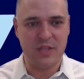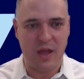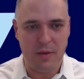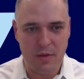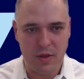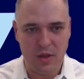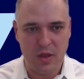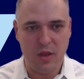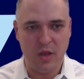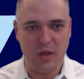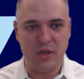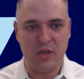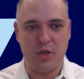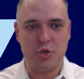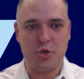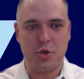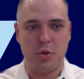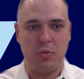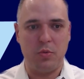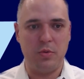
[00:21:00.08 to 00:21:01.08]
that
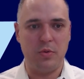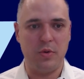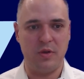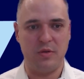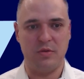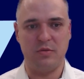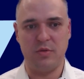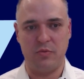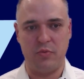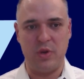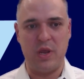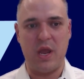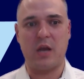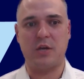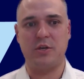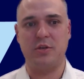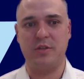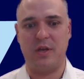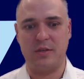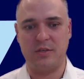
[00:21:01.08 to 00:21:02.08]
initial
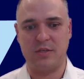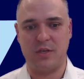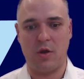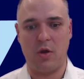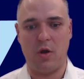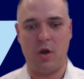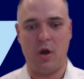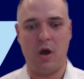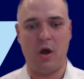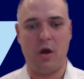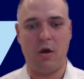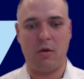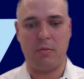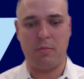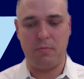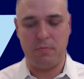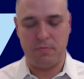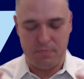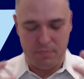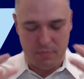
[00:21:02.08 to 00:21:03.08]
reaction that's like,
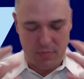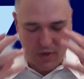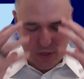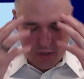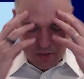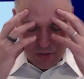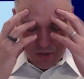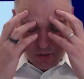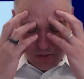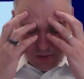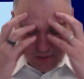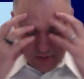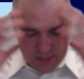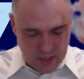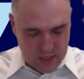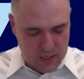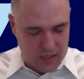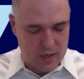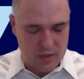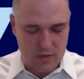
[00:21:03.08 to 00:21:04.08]
oh my goodness, I
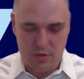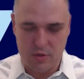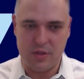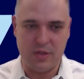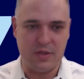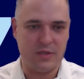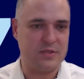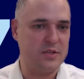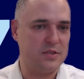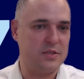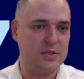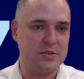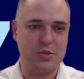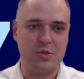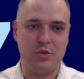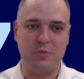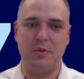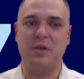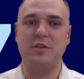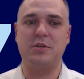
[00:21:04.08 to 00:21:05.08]
can't do this. This is
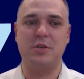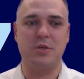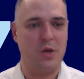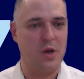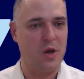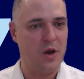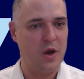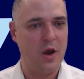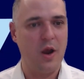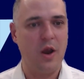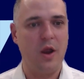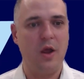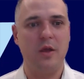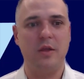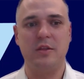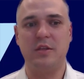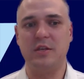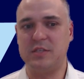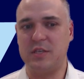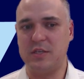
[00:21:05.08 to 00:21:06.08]
too much.
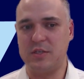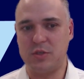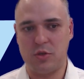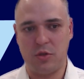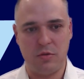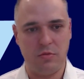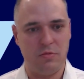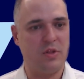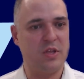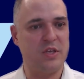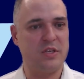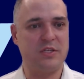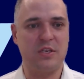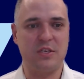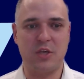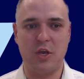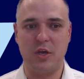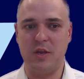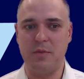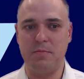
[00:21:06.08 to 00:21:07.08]
This is
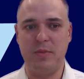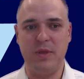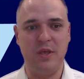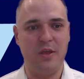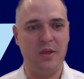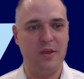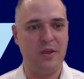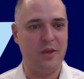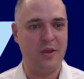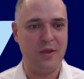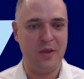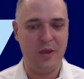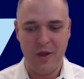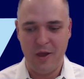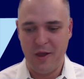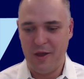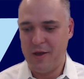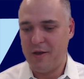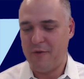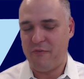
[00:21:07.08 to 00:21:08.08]
going to be
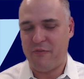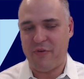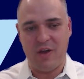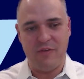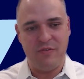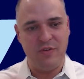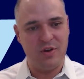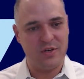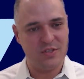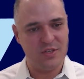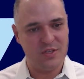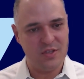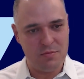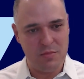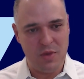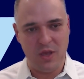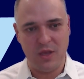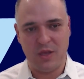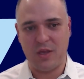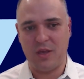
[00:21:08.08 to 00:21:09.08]
5 years in the
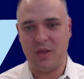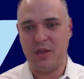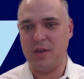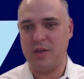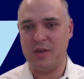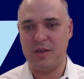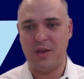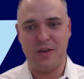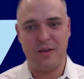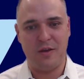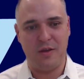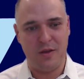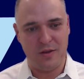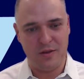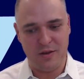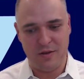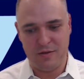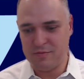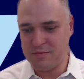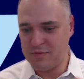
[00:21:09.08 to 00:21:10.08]
making,
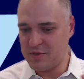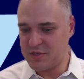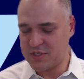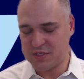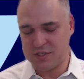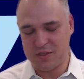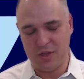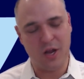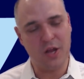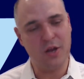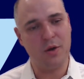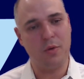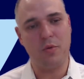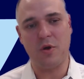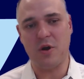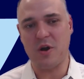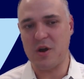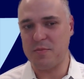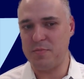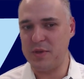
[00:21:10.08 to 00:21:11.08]
and it's not going to
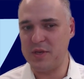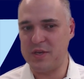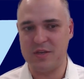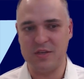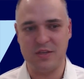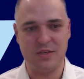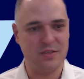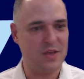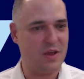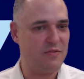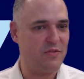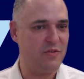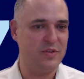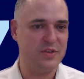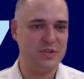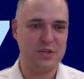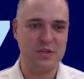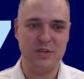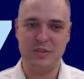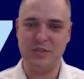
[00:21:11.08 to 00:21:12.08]
work because
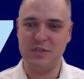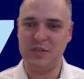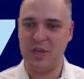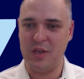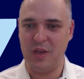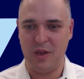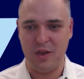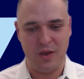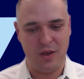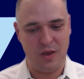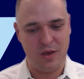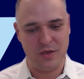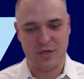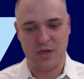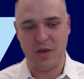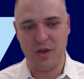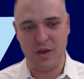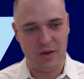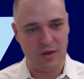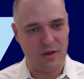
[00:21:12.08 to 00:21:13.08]
everything's going to change,
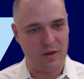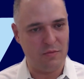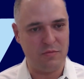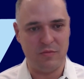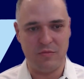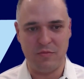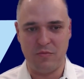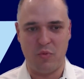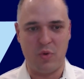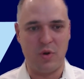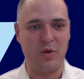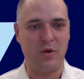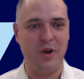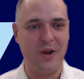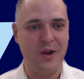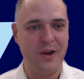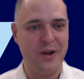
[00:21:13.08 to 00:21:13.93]
and we're